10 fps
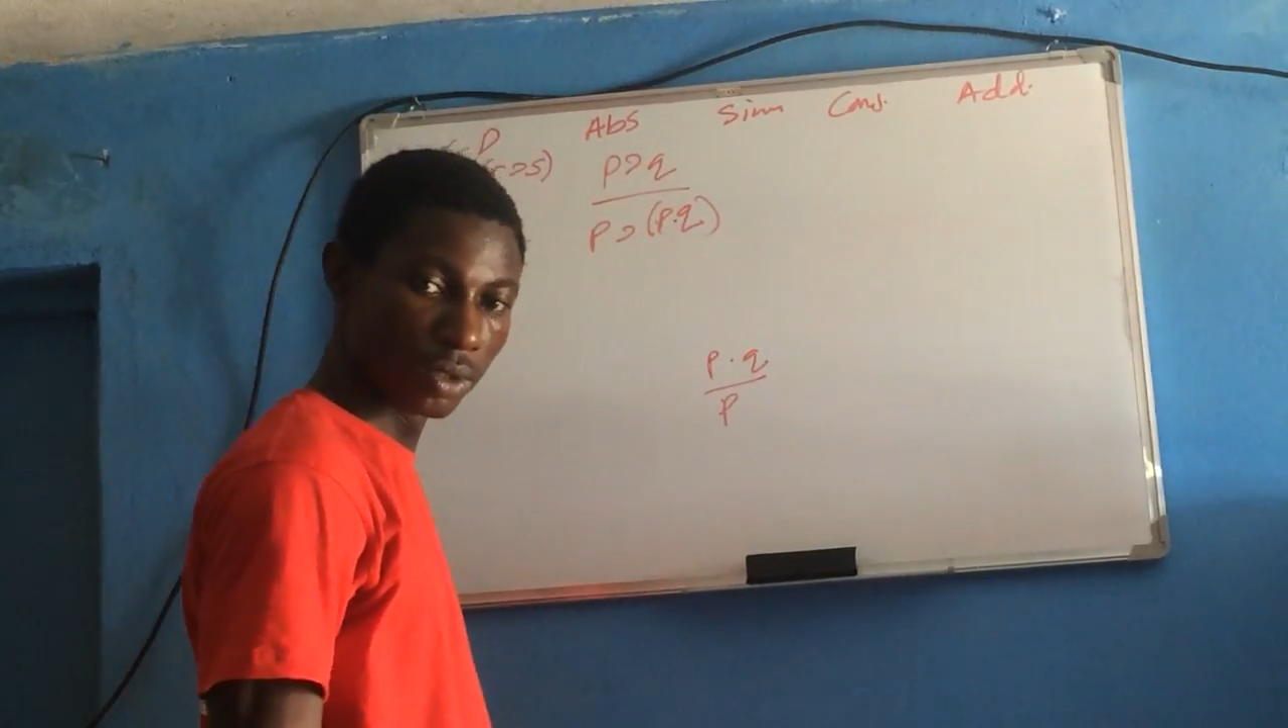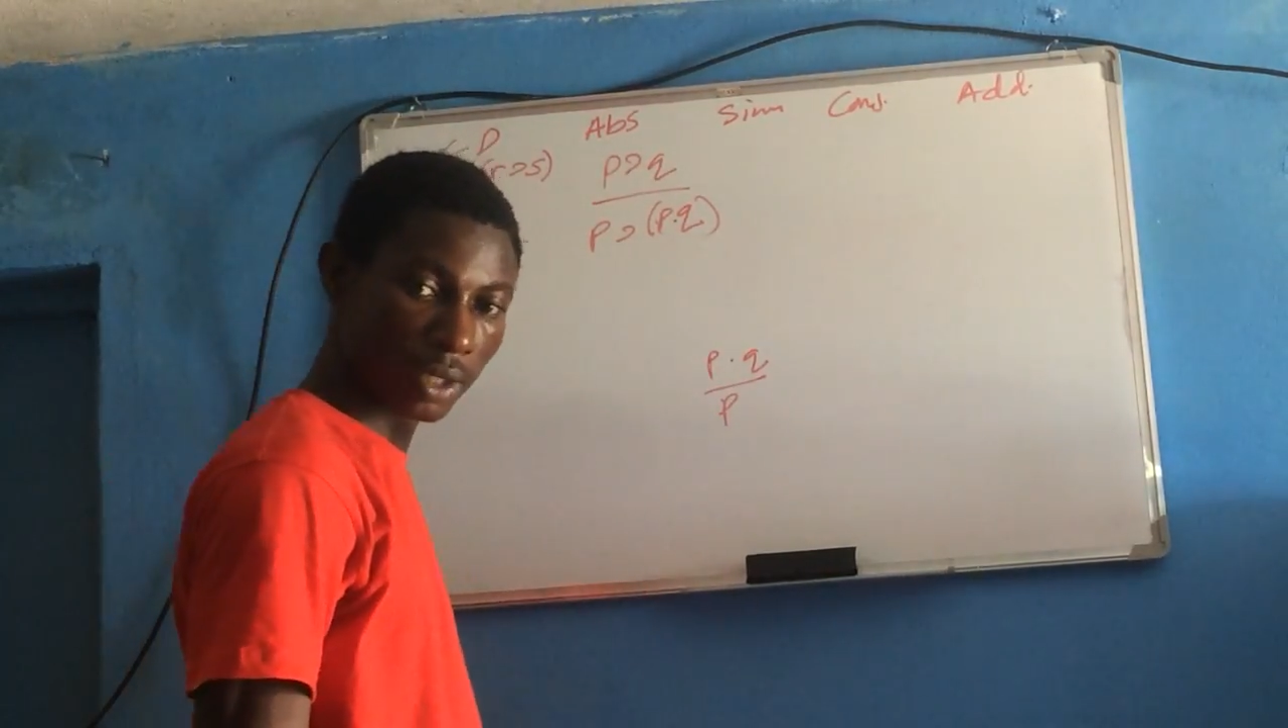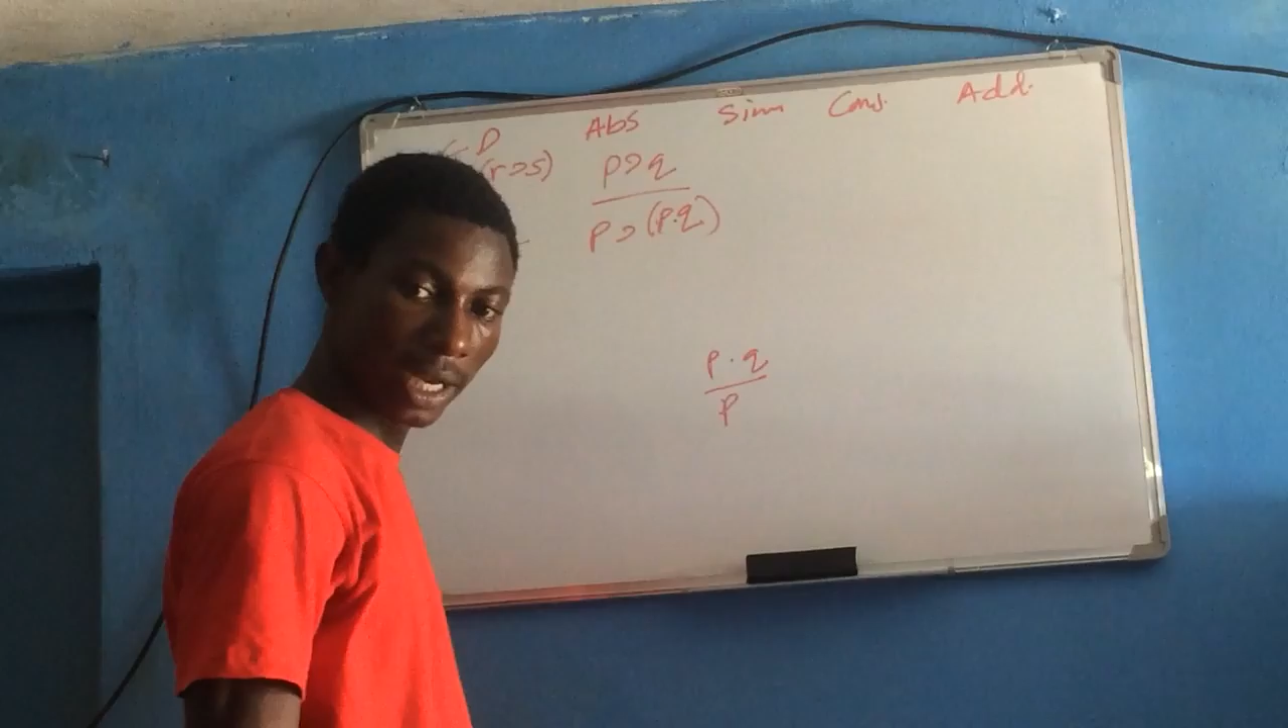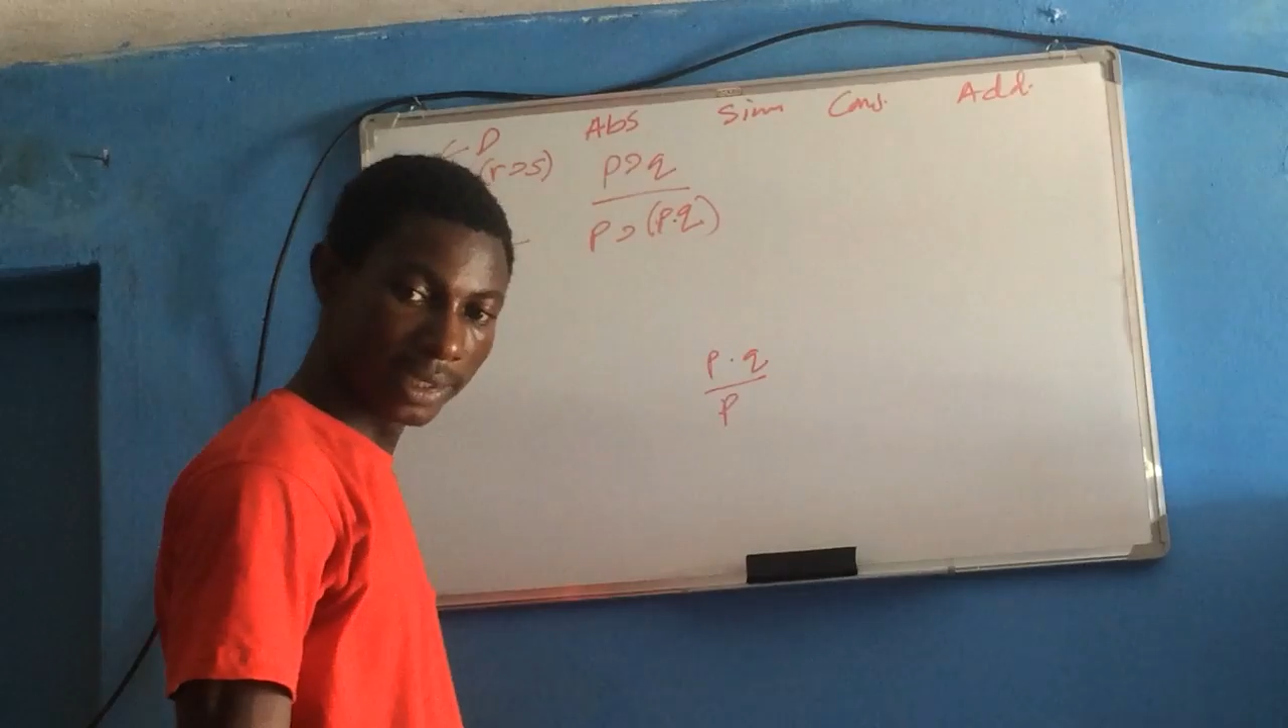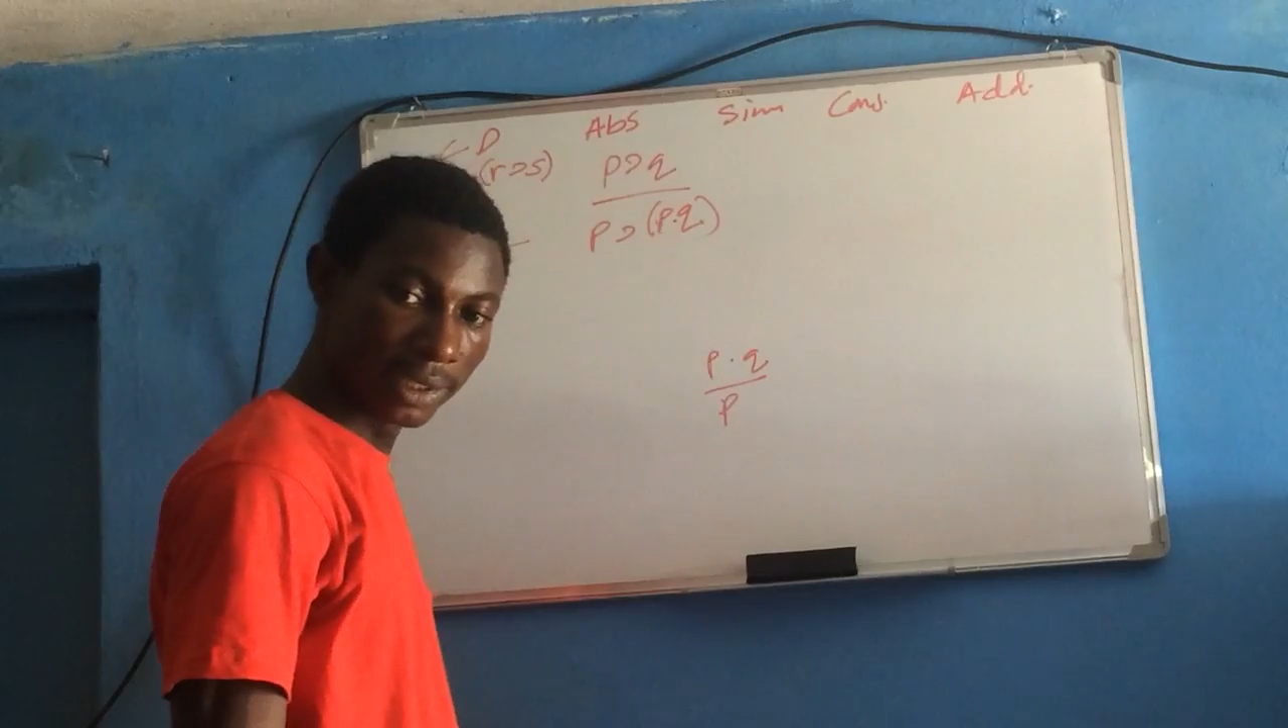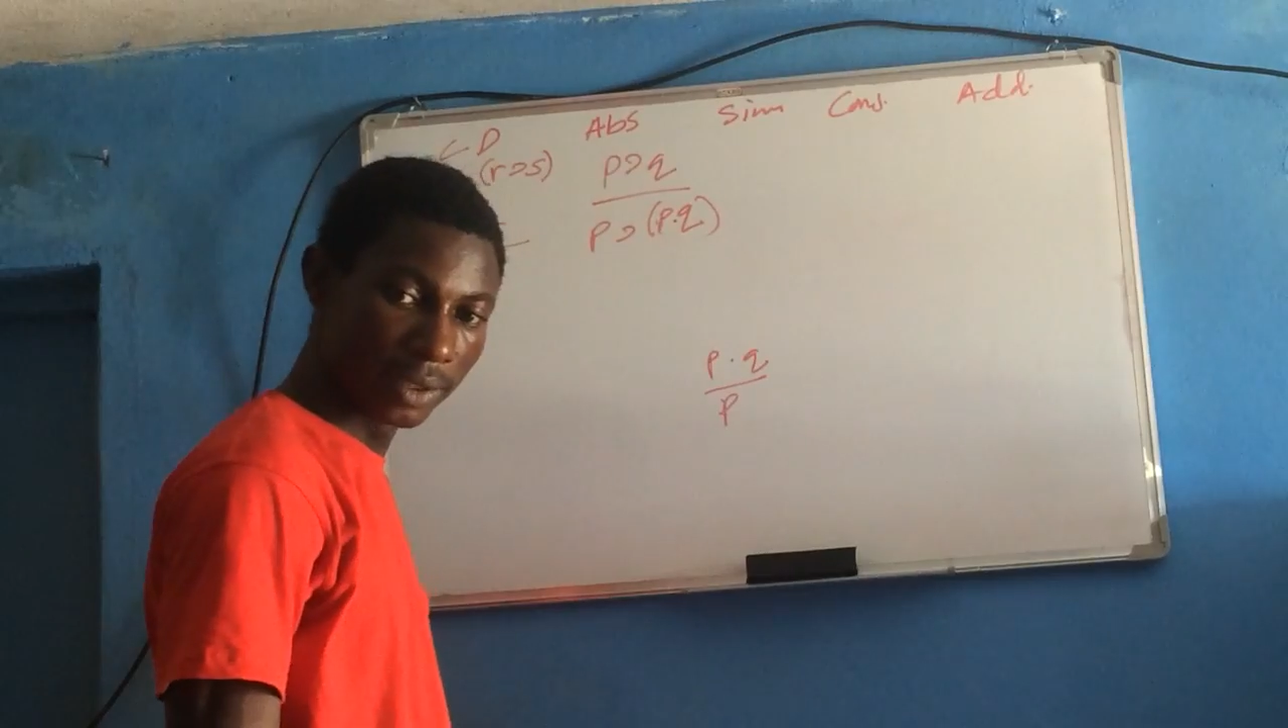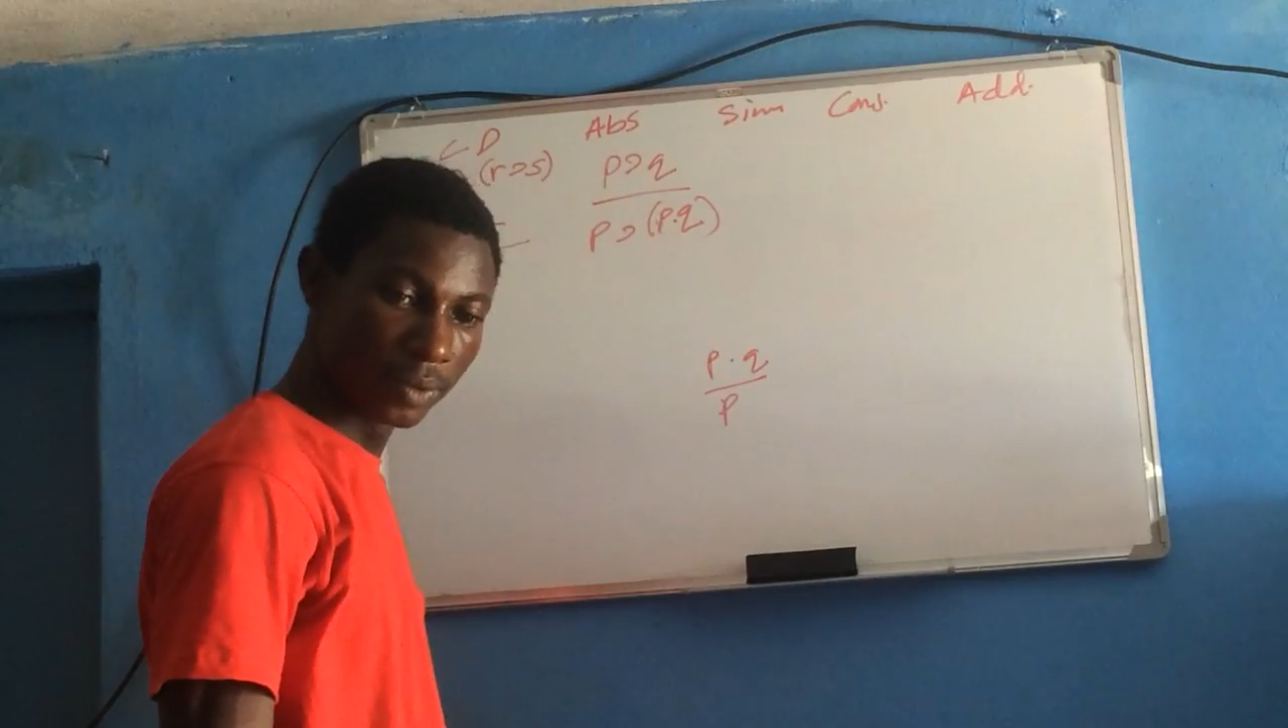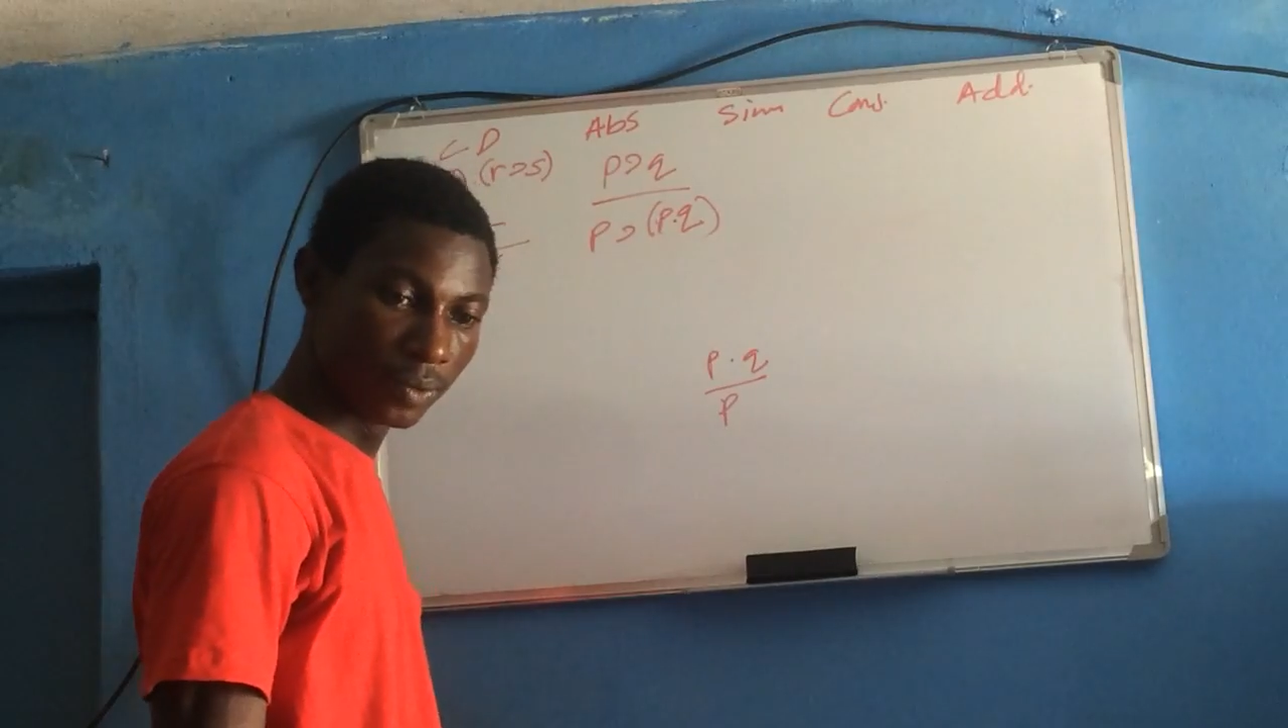Right?